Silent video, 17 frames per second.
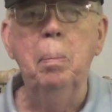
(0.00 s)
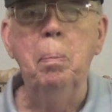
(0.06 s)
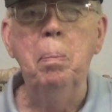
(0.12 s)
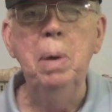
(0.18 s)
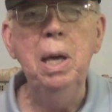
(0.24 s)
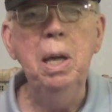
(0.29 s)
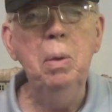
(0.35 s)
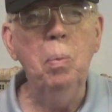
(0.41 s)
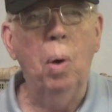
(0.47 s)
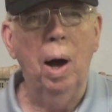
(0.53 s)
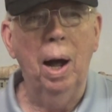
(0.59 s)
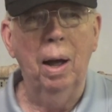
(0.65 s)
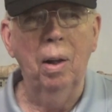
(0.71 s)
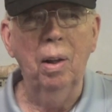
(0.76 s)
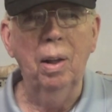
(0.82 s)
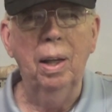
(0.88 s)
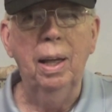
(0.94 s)

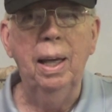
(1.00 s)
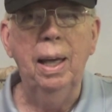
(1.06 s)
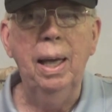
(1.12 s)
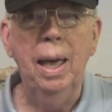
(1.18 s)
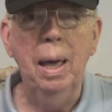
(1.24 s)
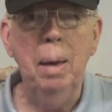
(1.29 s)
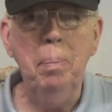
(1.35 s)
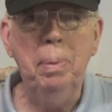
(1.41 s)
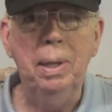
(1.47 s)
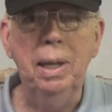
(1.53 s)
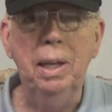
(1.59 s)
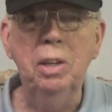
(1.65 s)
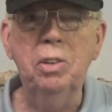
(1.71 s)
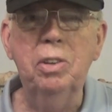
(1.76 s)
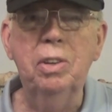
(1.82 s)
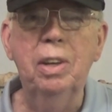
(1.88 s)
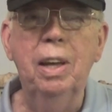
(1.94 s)
Meanwhile,
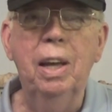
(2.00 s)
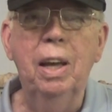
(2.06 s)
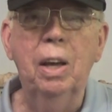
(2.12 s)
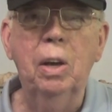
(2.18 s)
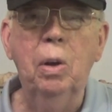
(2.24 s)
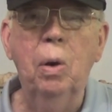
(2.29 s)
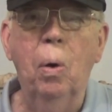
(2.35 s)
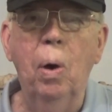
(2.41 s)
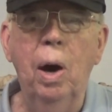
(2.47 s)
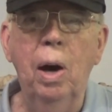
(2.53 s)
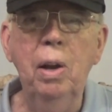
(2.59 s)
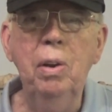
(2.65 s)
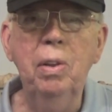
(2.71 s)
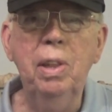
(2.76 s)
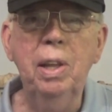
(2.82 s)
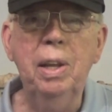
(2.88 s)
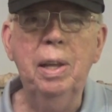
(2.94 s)
empties go
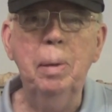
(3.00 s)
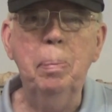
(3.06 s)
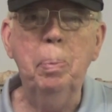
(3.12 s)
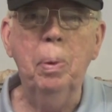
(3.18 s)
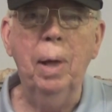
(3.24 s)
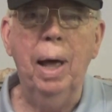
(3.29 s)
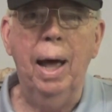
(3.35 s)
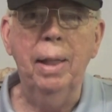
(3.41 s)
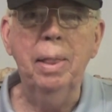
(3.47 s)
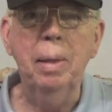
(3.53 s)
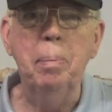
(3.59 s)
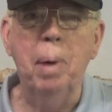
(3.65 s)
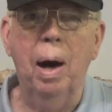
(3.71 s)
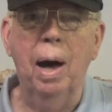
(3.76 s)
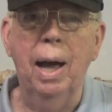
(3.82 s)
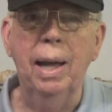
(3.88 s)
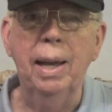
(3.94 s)
under the tipple at the
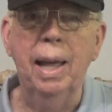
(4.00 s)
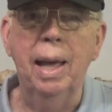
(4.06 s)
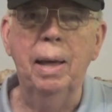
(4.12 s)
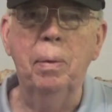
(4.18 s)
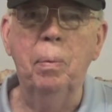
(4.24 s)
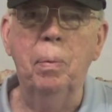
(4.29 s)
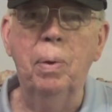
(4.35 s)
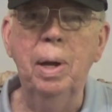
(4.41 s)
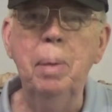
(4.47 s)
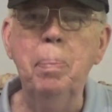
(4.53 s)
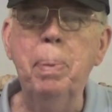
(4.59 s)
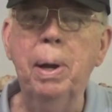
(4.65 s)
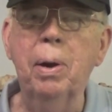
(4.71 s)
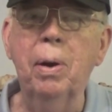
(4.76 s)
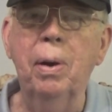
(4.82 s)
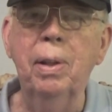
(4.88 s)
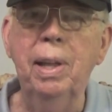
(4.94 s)
mine and
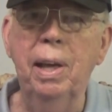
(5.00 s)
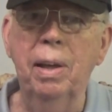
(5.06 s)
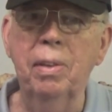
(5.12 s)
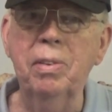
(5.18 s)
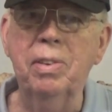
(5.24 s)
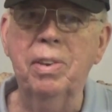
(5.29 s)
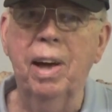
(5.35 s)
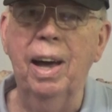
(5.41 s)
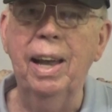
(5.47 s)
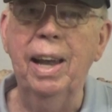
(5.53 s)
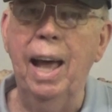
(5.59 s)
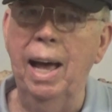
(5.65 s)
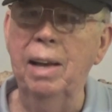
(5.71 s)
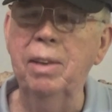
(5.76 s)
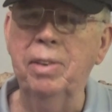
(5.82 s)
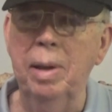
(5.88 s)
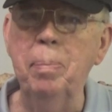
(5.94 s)
reappear on the other side
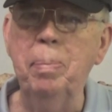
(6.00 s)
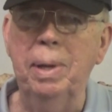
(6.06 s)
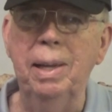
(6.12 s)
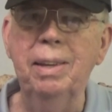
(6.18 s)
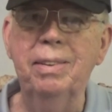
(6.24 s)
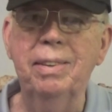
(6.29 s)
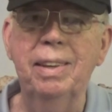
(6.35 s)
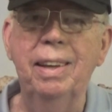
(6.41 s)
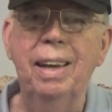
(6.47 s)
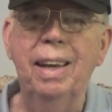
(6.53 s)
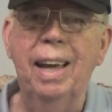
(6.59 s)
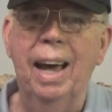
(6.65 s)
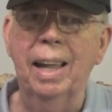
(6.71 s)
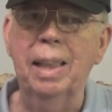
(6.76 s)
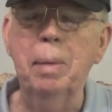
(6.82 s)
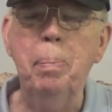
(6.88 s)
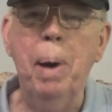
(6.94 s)
as empties
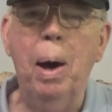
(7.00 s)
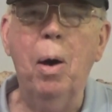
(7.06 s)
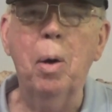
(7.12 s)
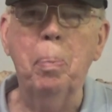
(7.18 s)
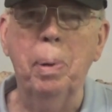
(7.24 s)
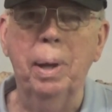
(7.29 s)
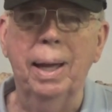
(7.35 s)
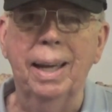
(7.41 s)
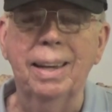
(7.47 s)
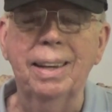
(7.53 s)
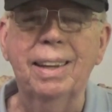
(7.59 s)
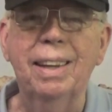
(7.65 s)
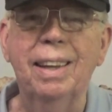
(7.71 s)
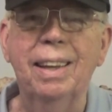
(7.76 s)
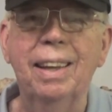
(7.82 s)
at the power plant.